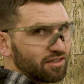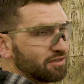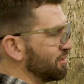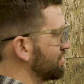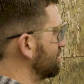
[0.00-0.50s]
at the
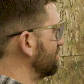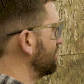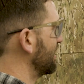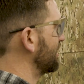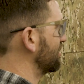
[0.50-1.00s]

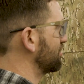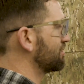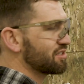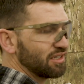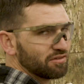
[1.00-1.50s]
muzzle and
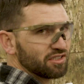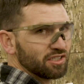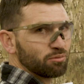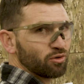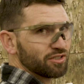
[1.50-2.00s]

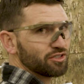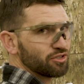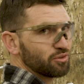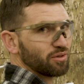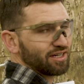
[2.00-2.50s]

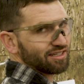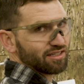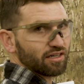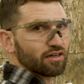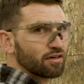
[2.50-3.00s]
117.2 at
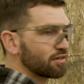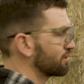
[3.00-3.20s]
the ear.